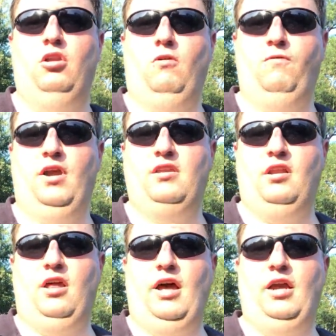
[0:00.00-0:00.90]
Don't forget
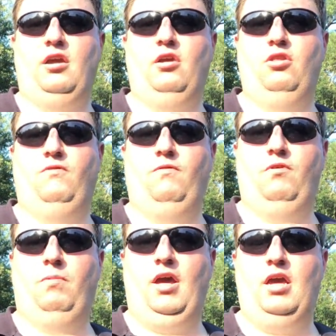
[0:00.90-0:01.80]
to like the
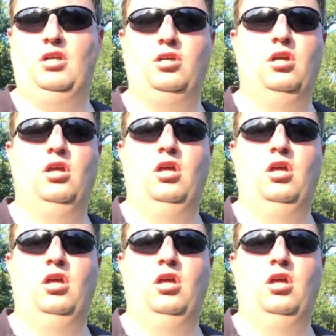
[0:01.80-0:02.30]
page.